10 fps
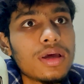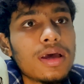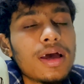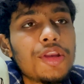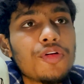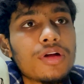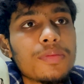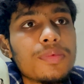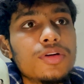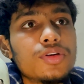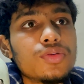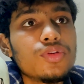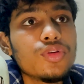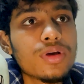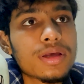and you are able to
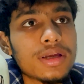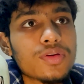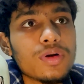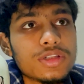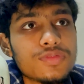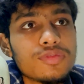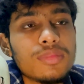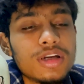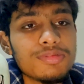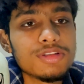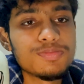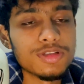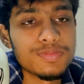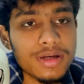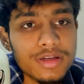look at questions from multiple
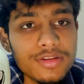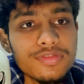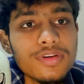perspectives,